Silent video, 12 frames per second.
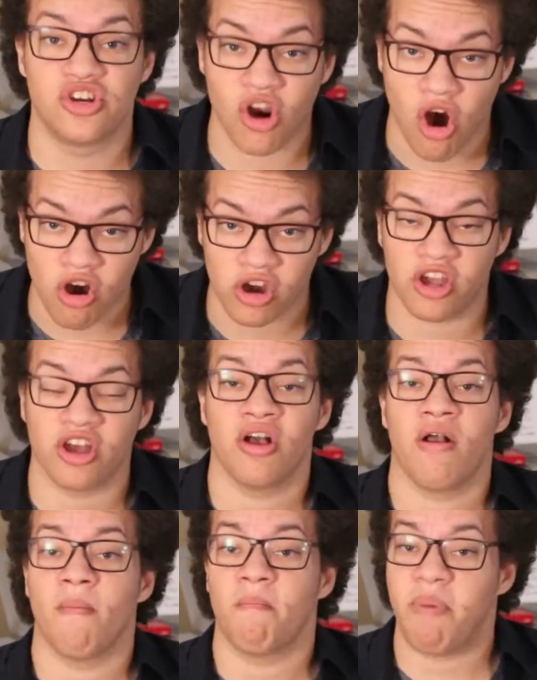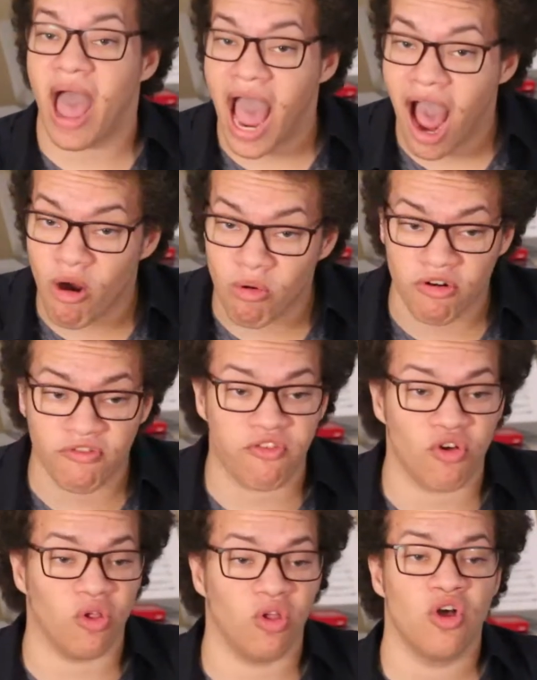dark,
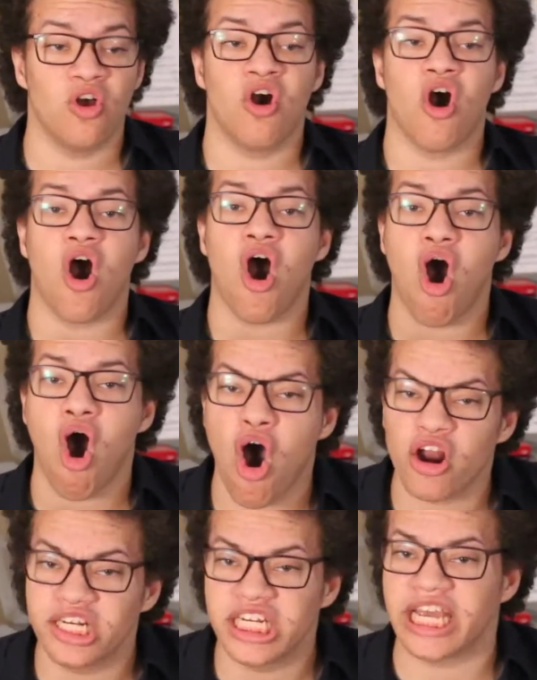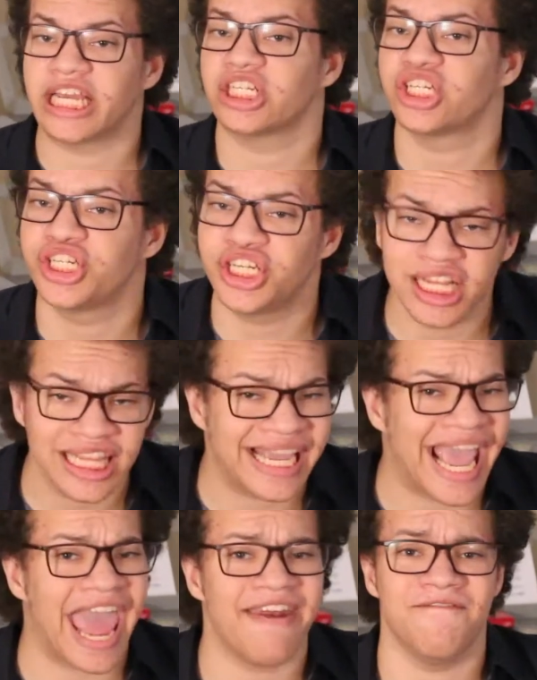powerful, haunting,
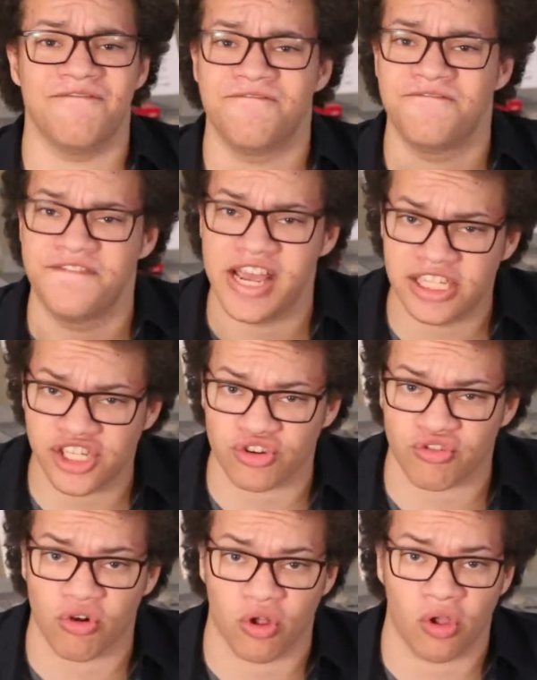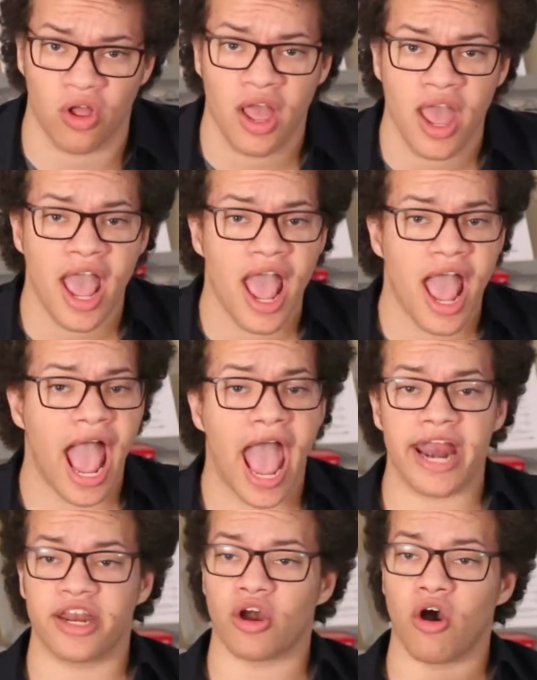chilling, and visceral.
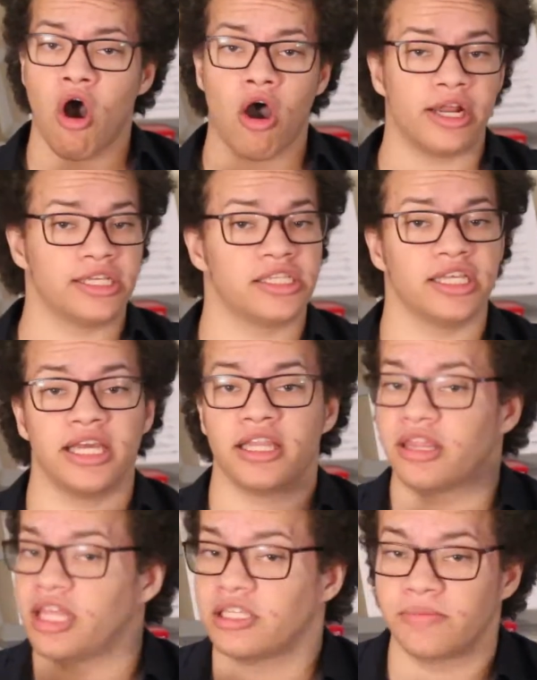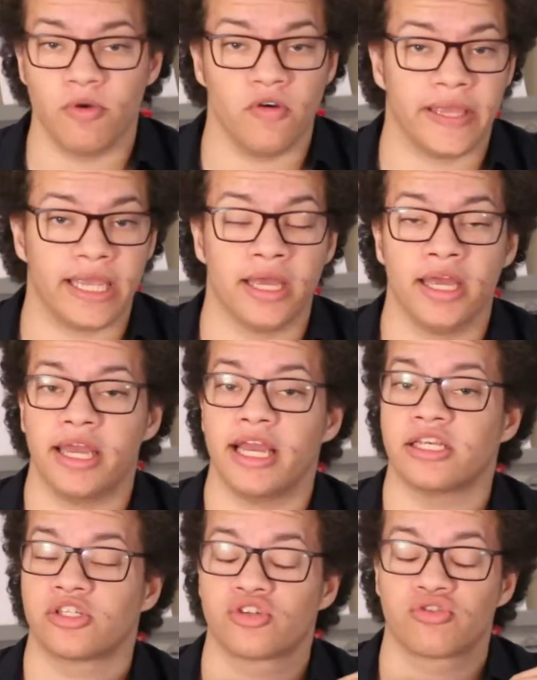And honestly, this movie
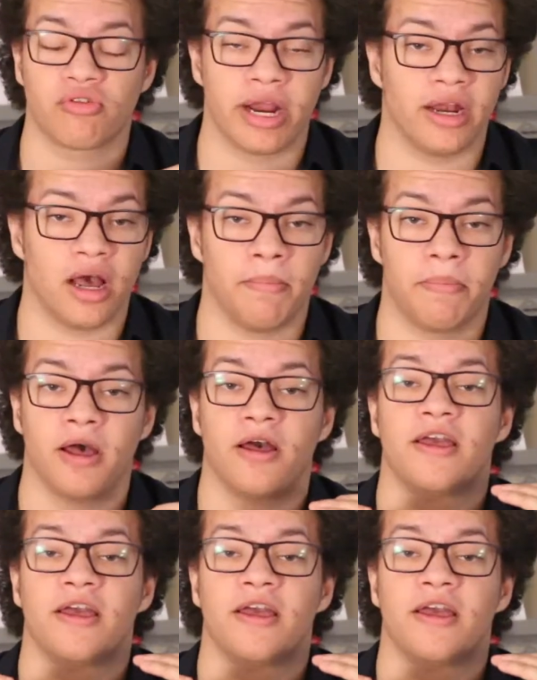is straight up